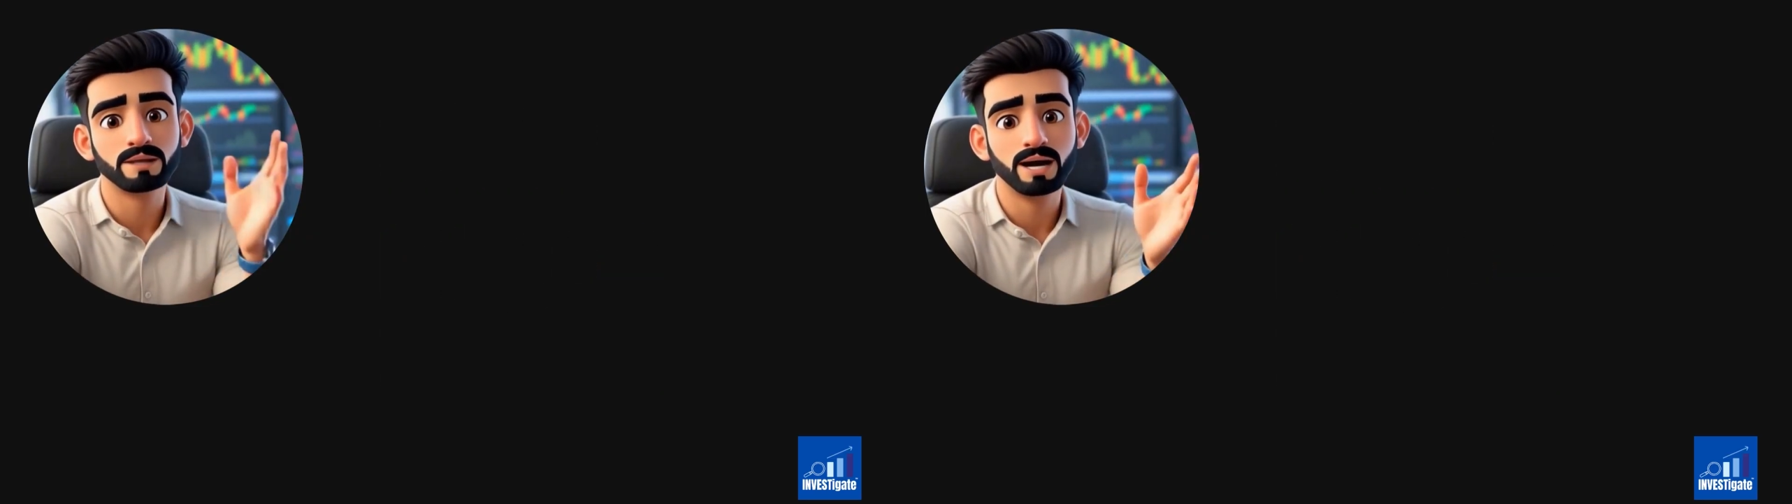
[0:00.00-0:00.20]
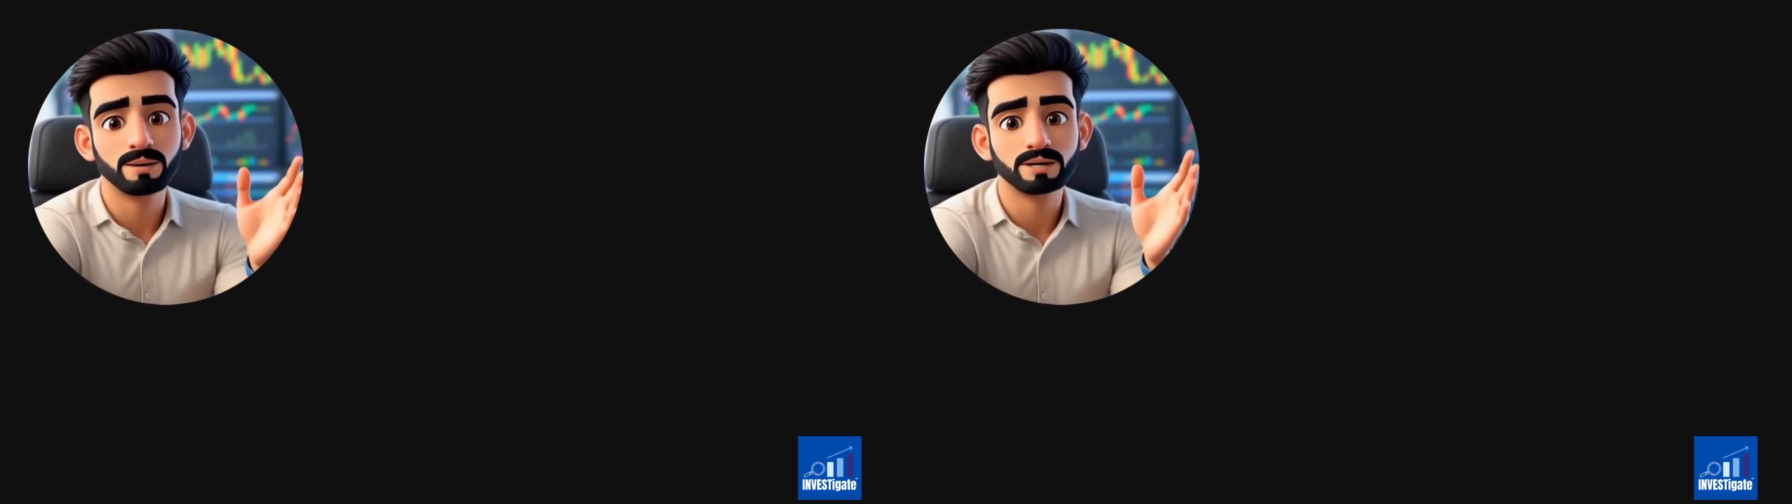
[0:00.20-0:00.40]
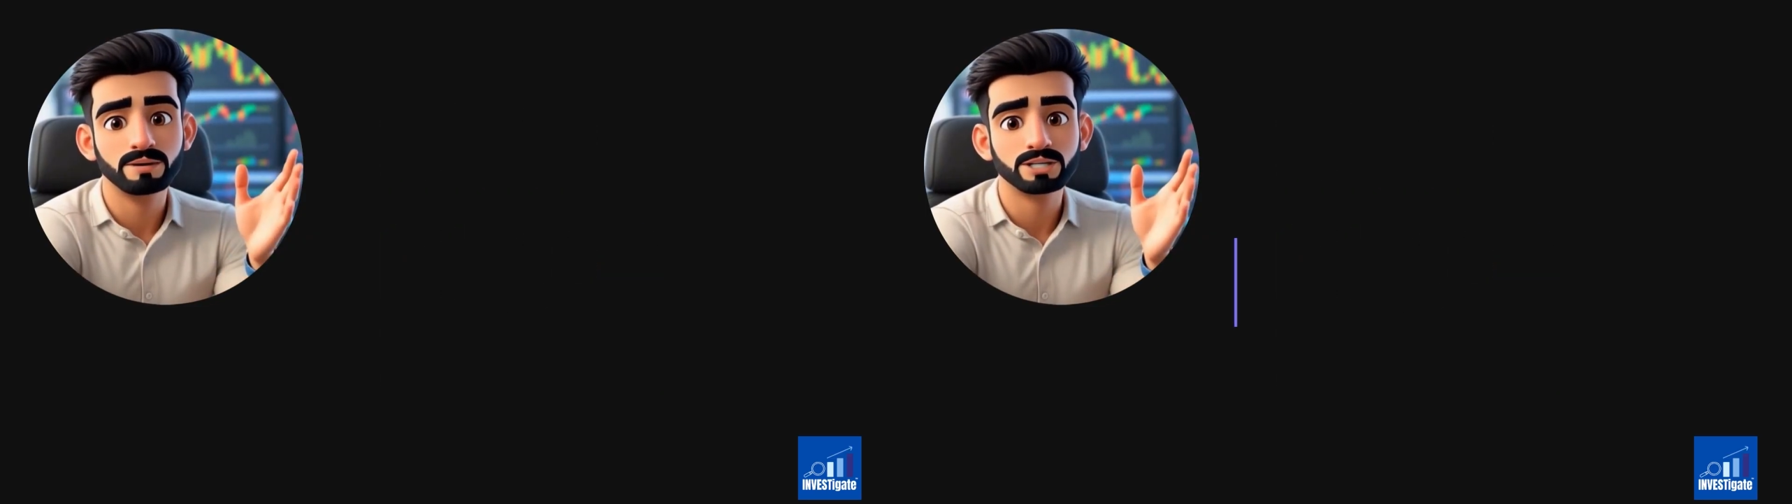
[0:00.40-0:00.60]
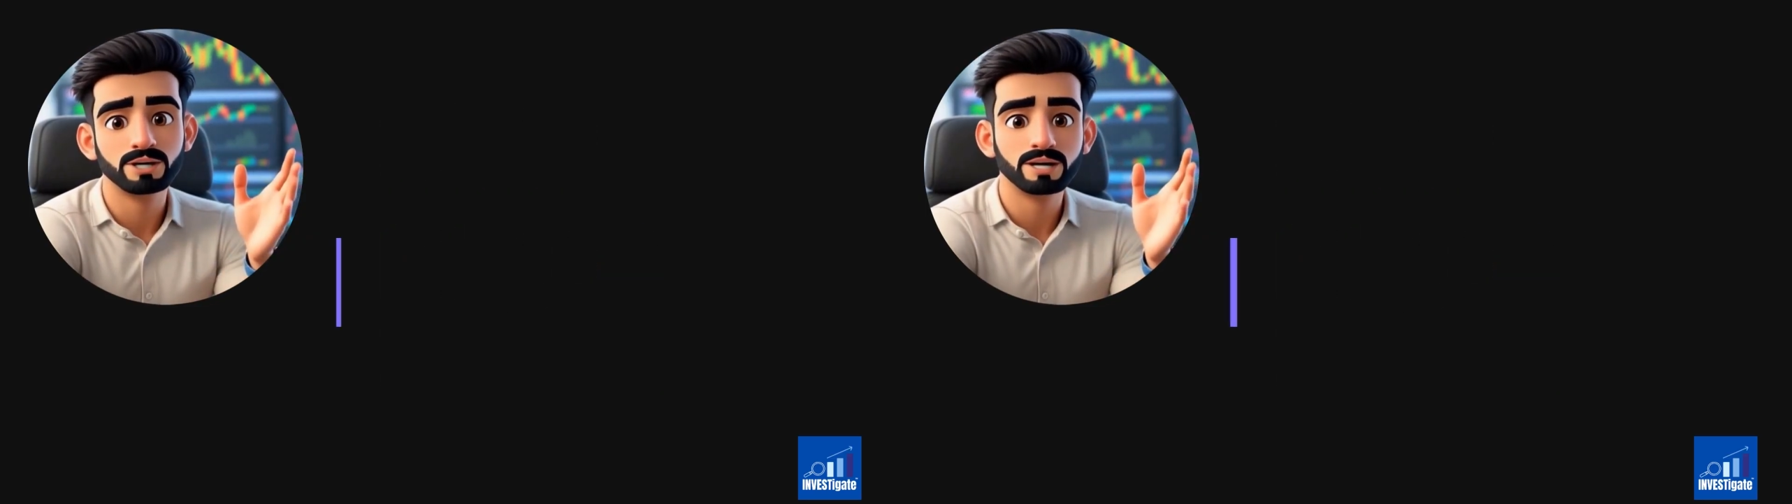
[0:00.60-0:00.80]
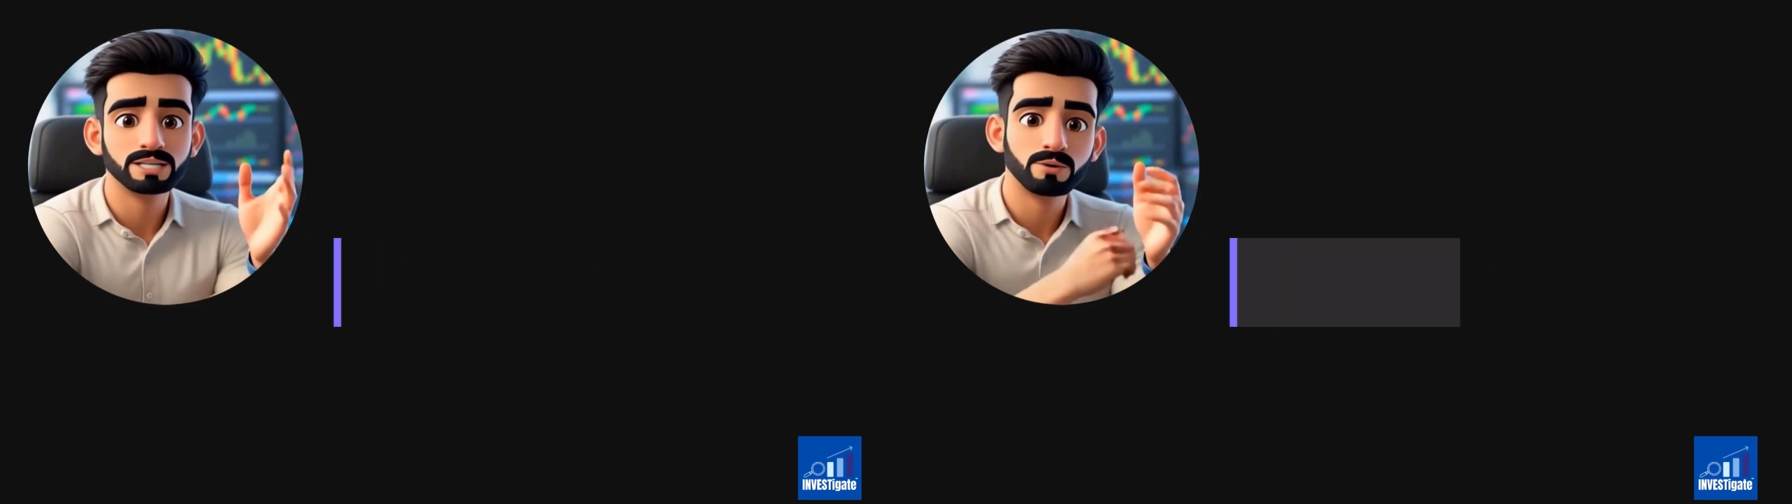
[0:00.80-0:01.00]
I'm
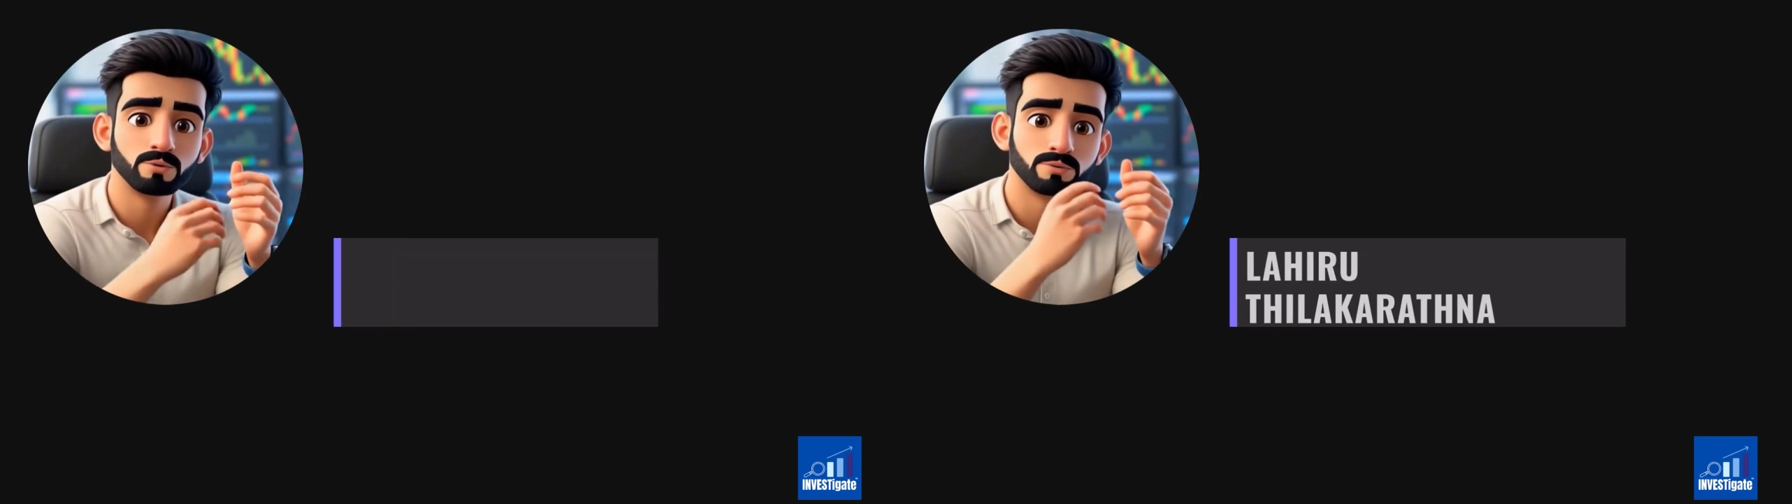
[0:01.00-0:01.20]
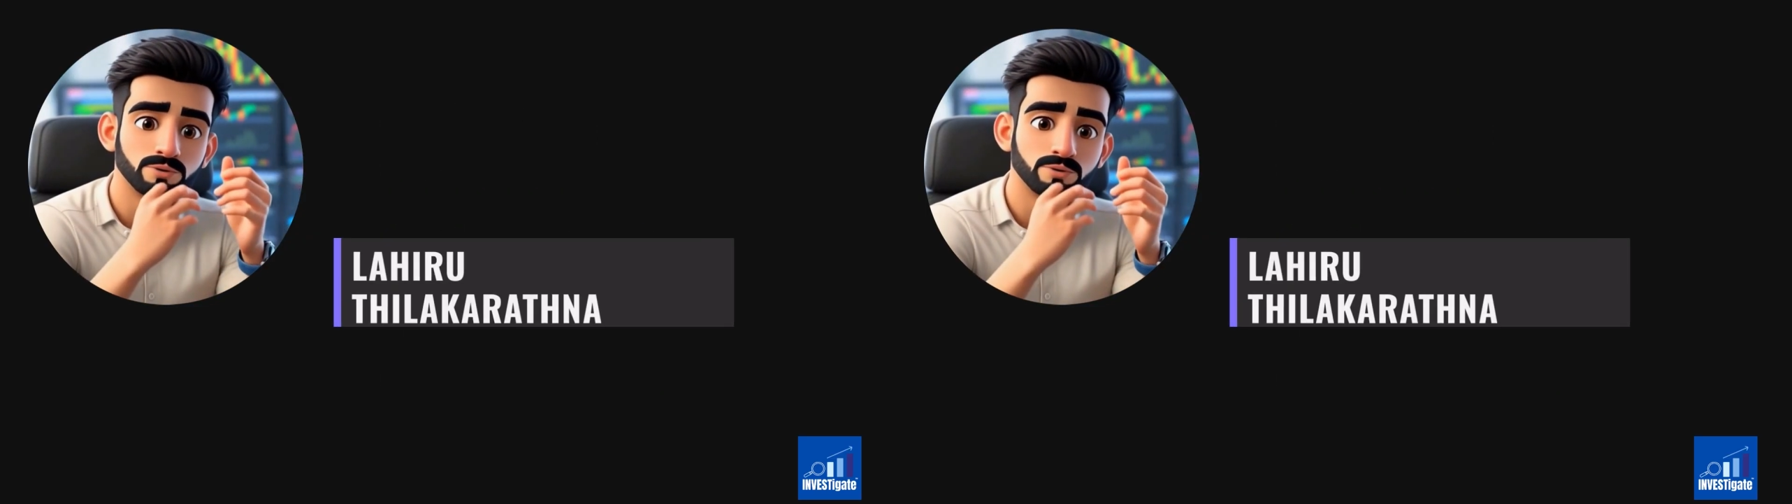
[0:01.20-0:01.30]
Avatar Lahiru,